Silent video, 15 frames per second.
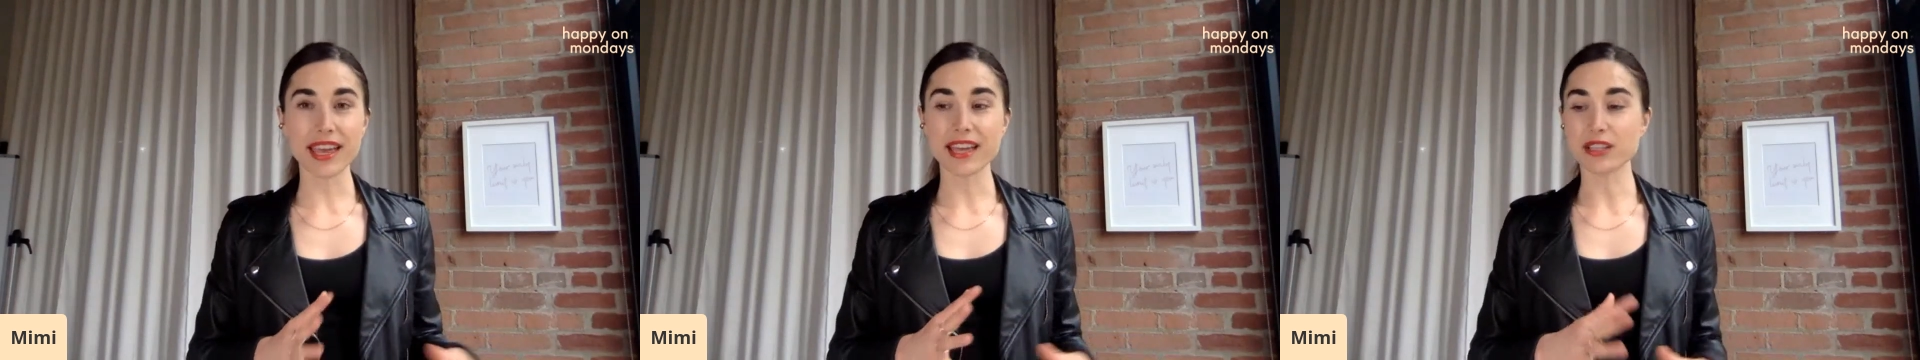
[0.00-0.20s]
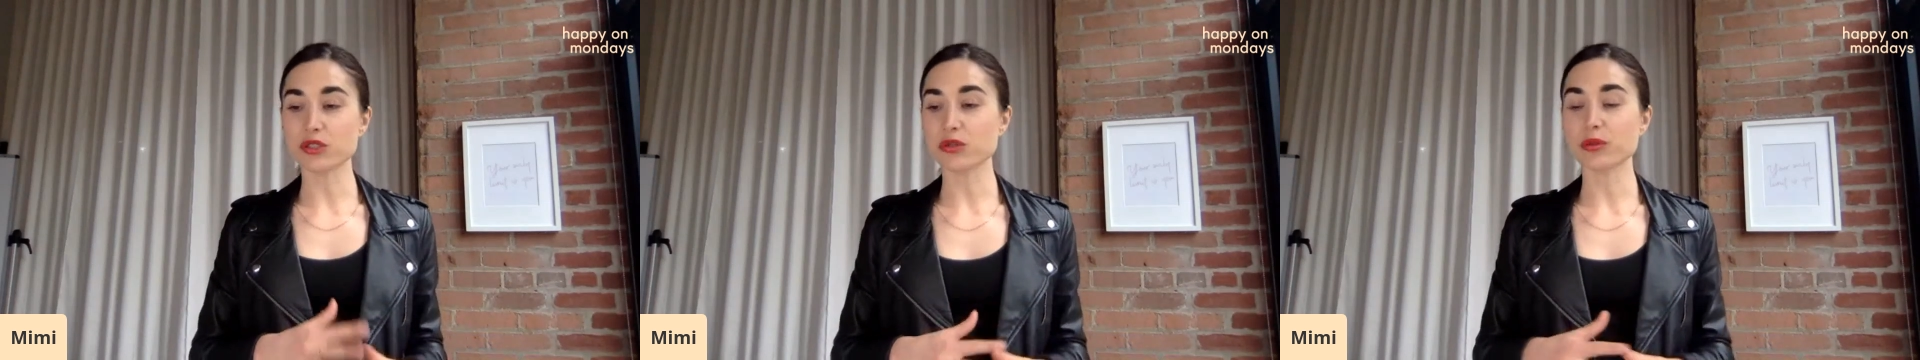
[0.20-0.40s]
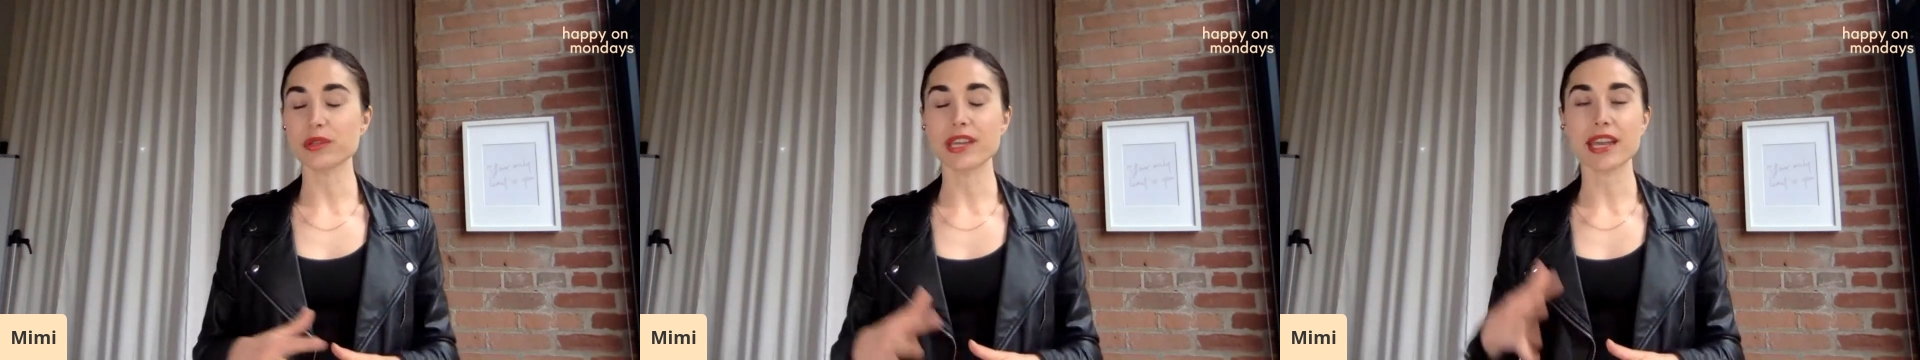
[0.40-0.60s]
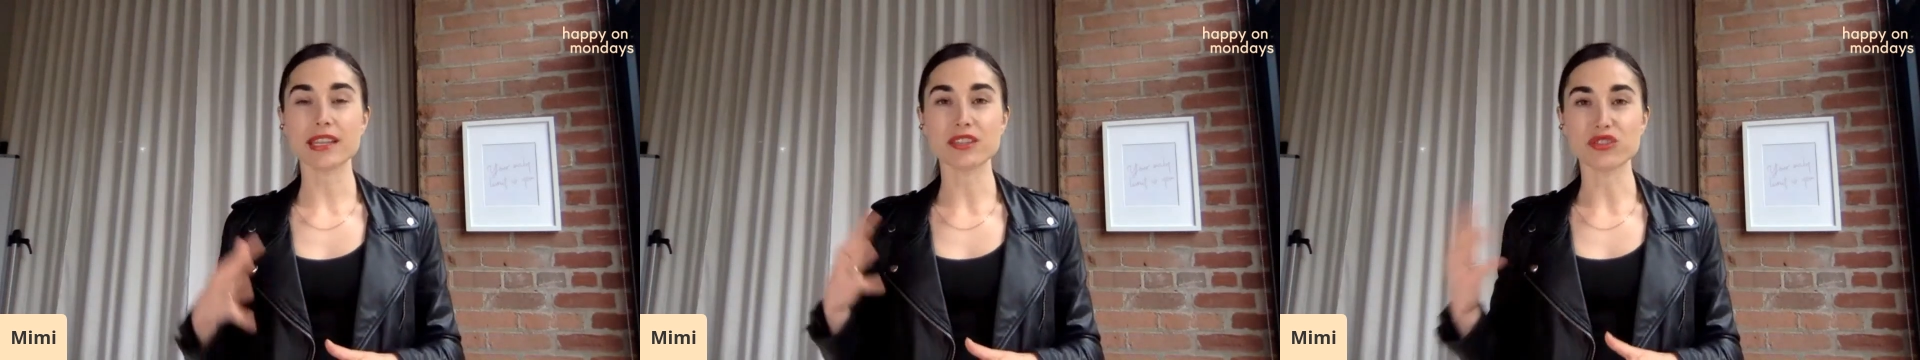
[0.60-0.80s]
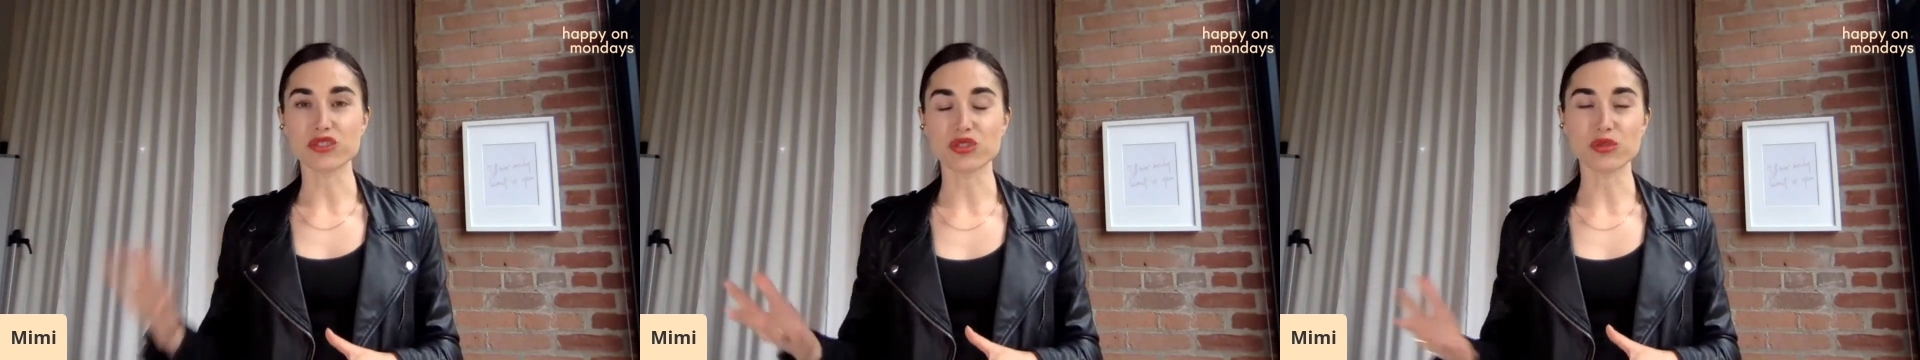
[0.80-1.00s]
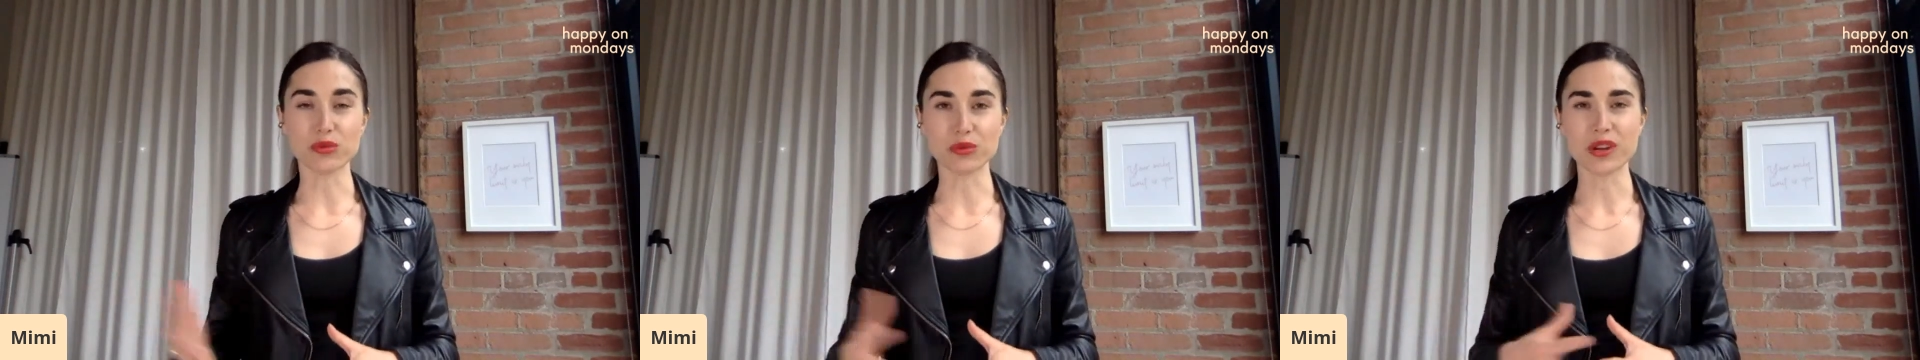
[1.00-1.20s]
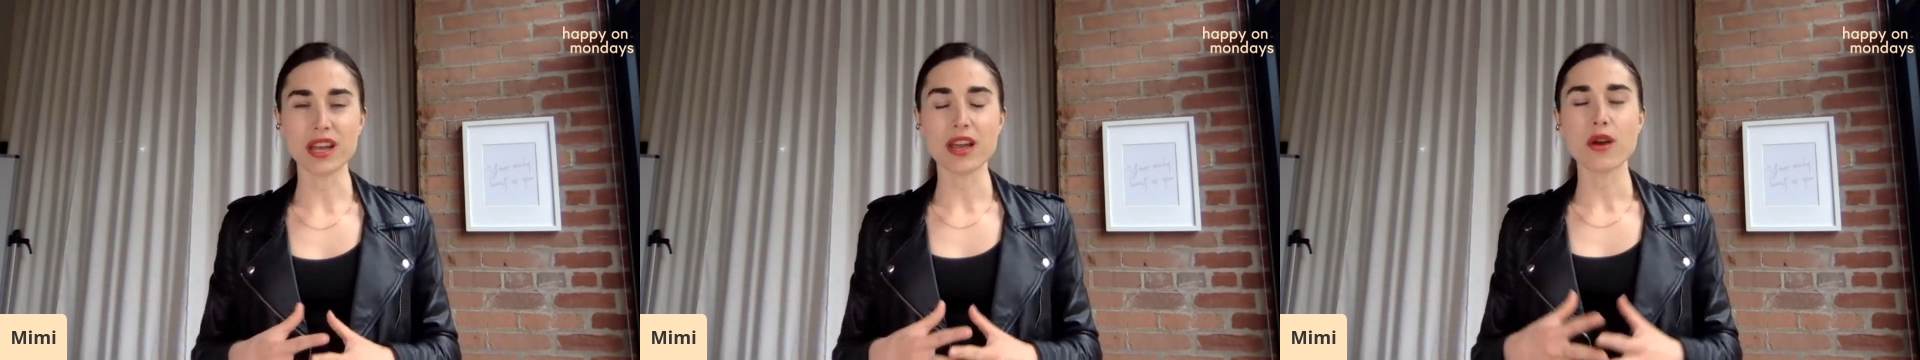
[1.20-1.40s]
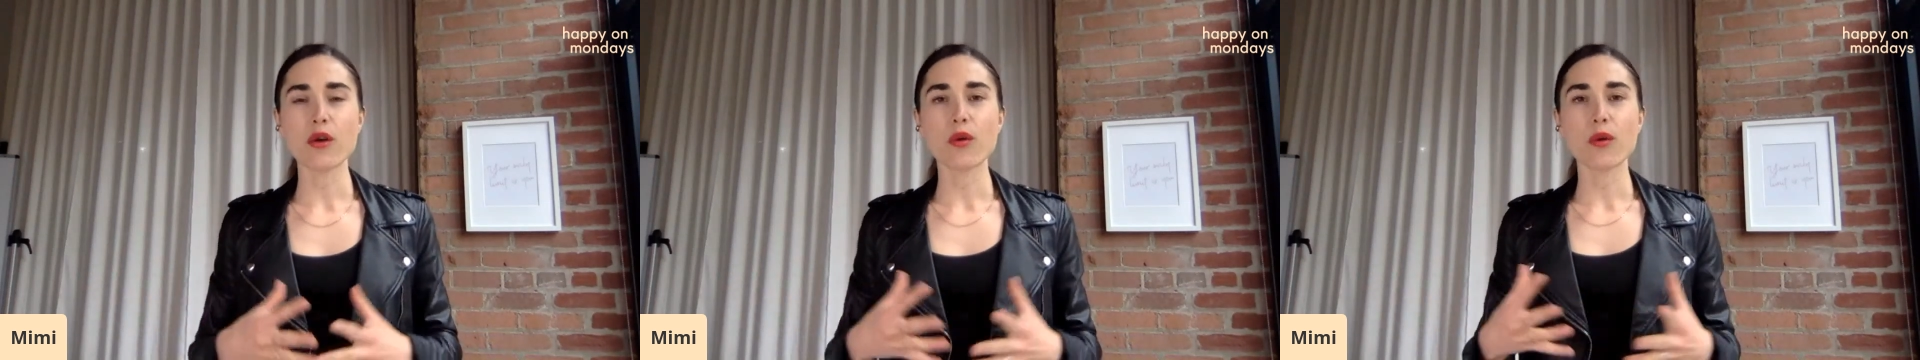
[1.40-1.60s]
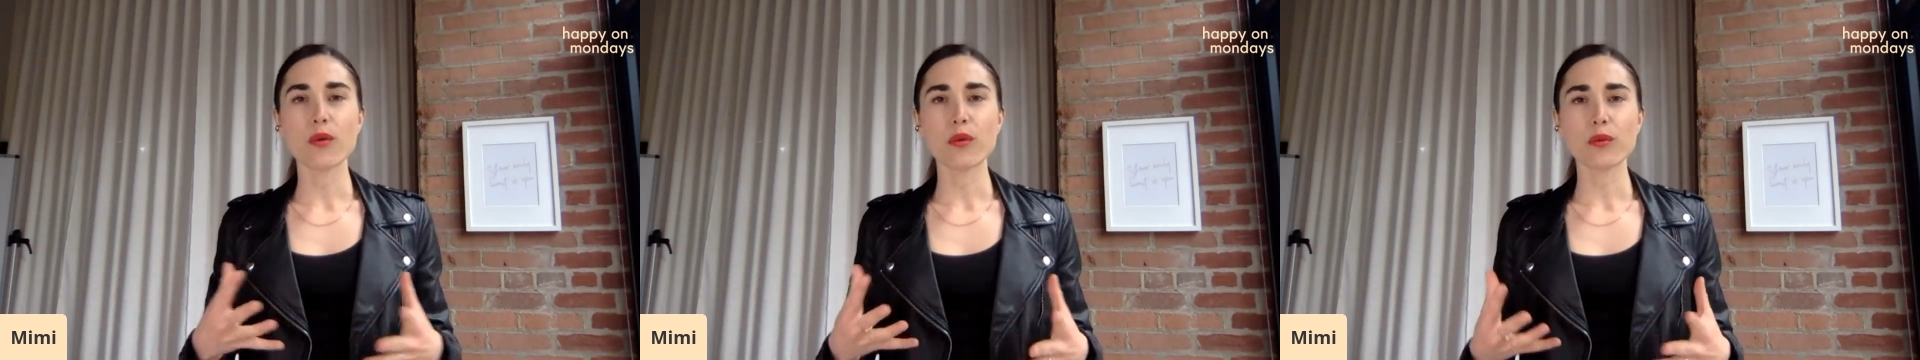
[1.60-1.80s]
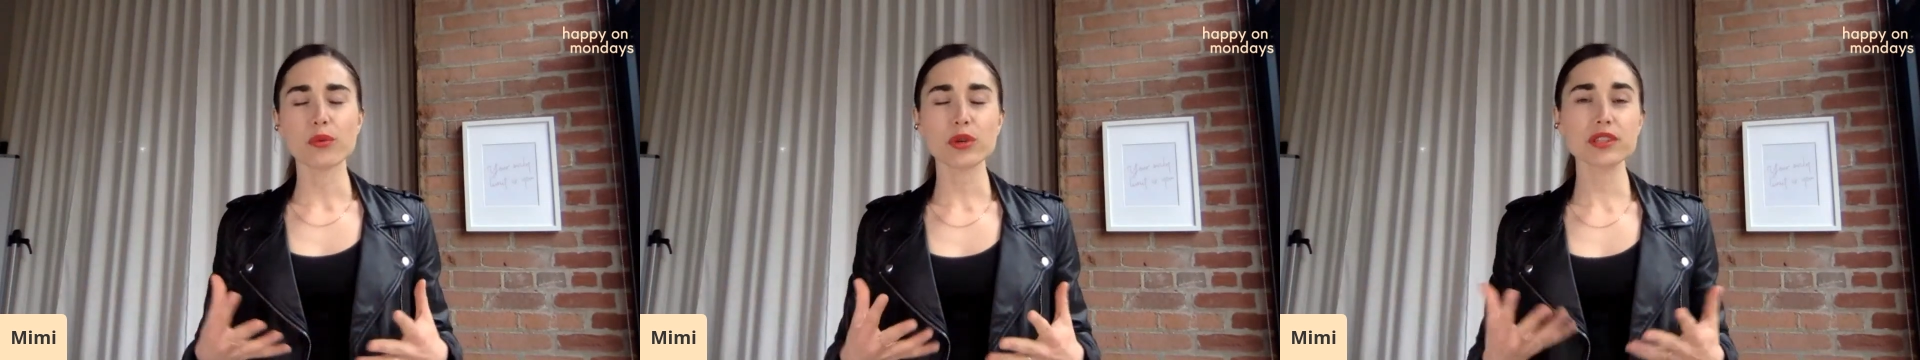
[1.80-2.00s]
and create new.
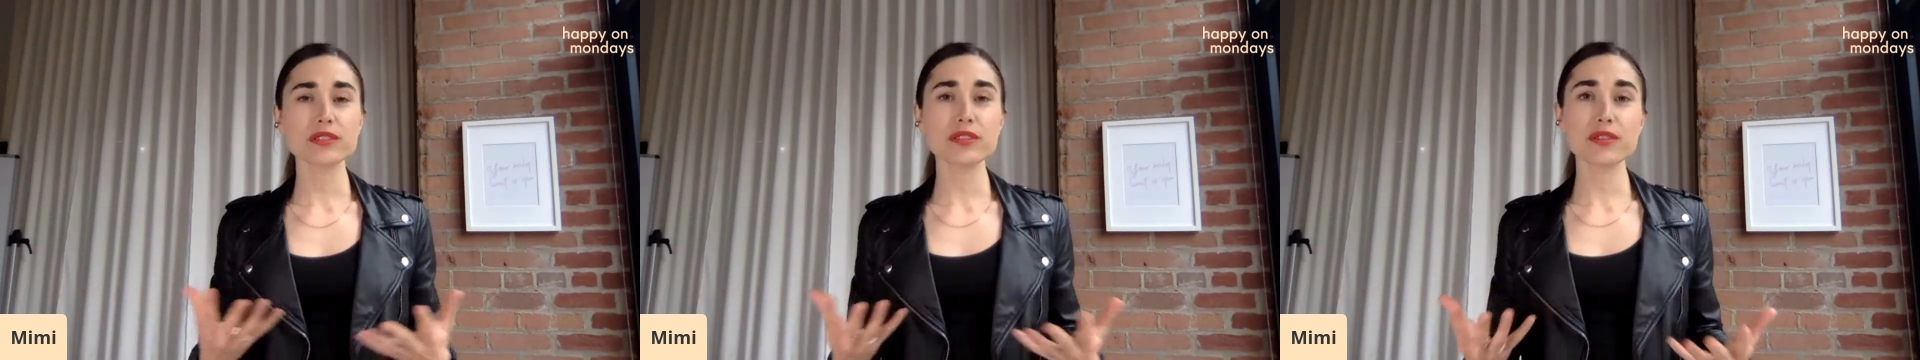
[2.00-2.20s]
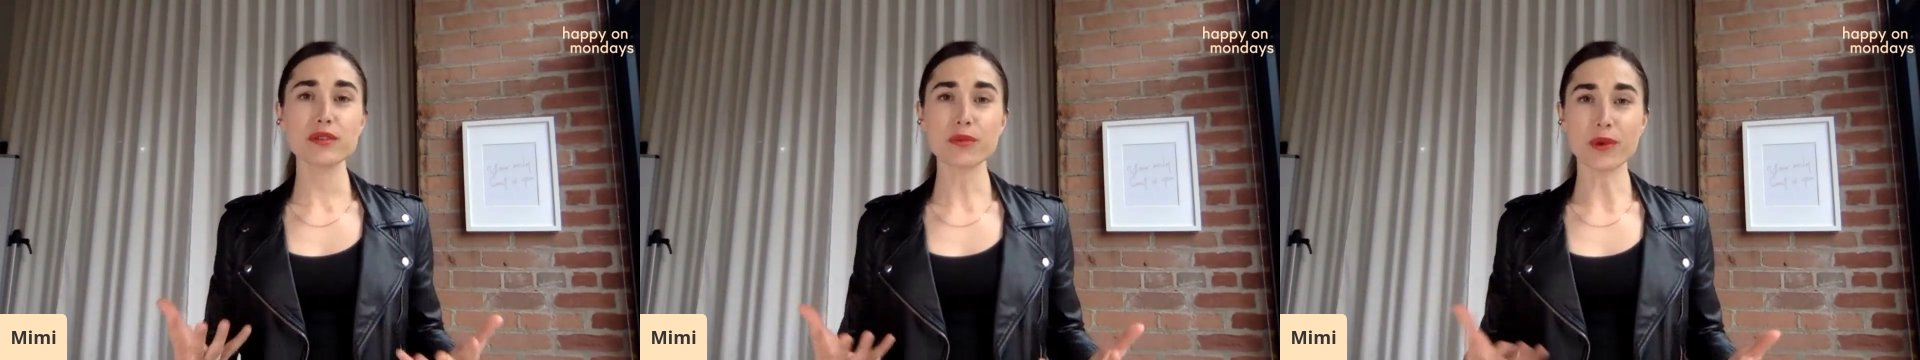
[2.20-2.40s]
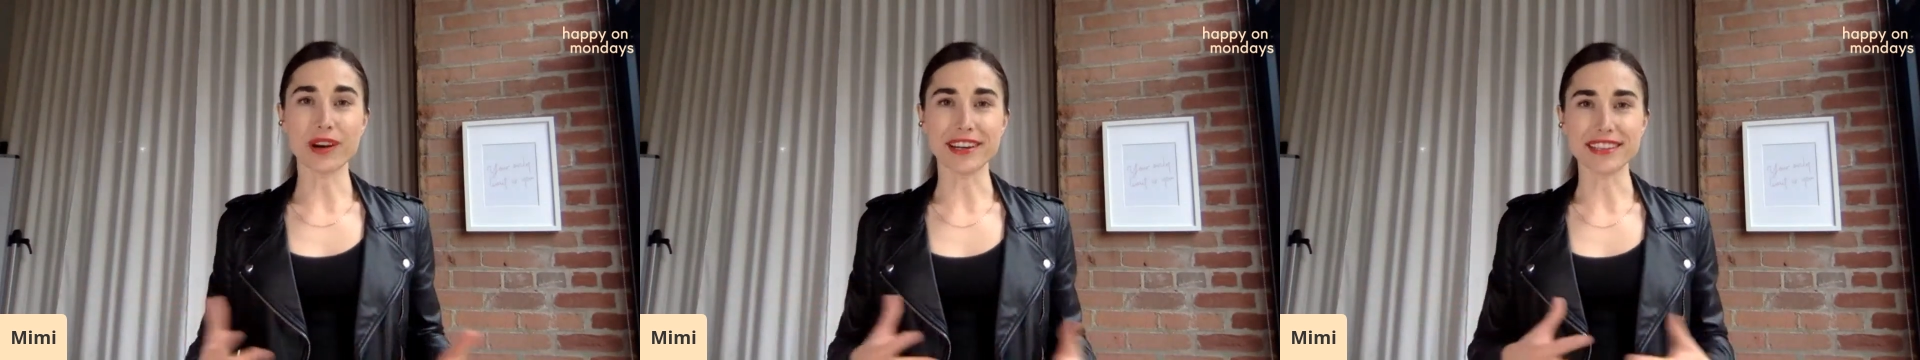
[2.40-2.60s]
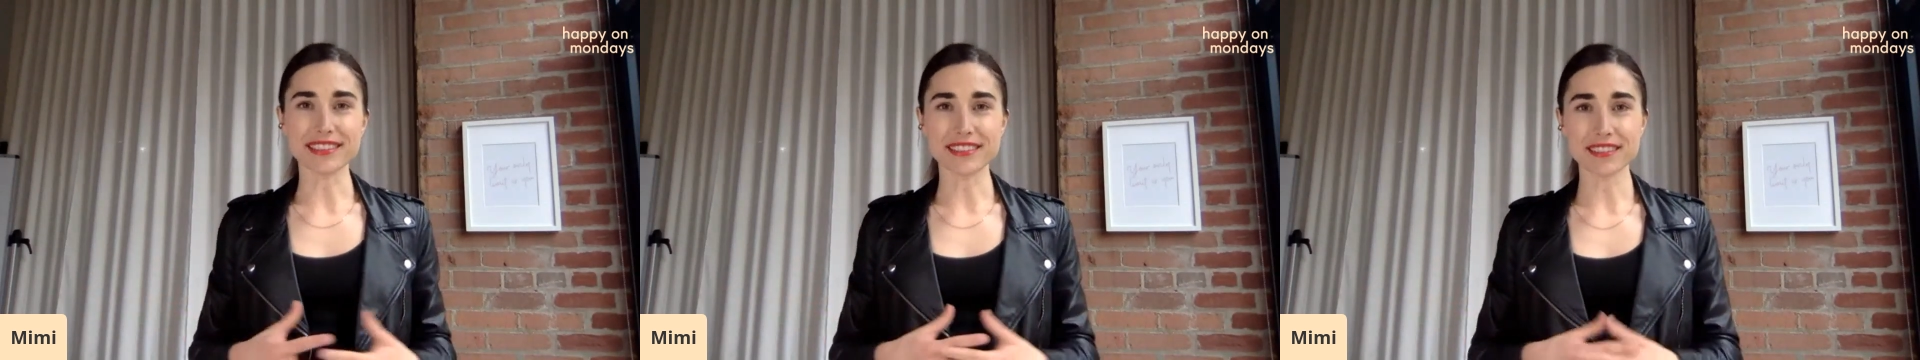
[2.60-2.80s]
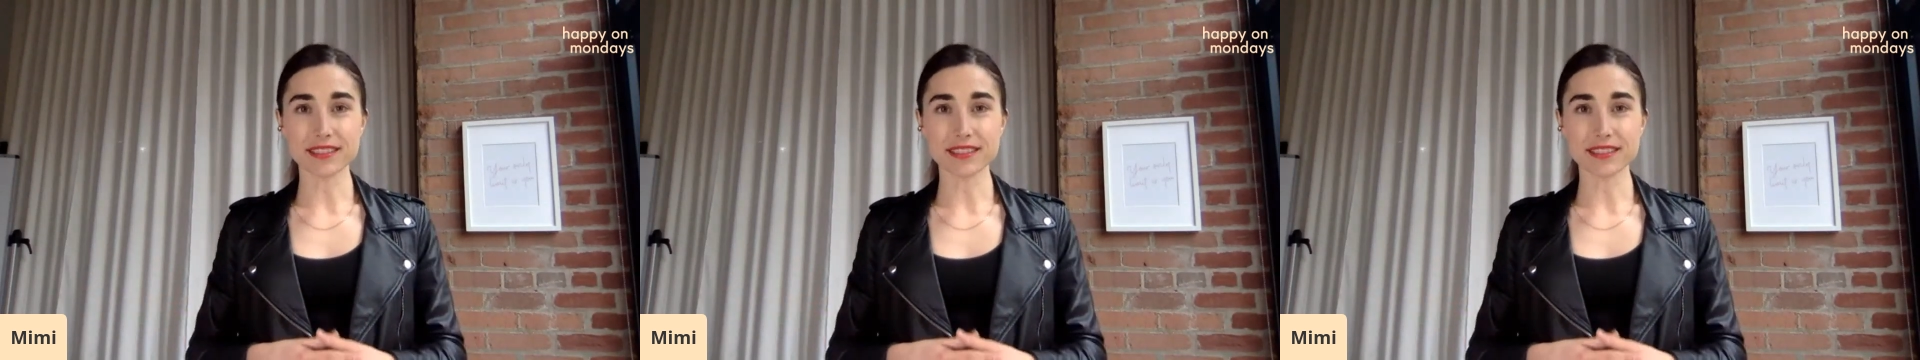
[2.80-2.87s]
What do you want?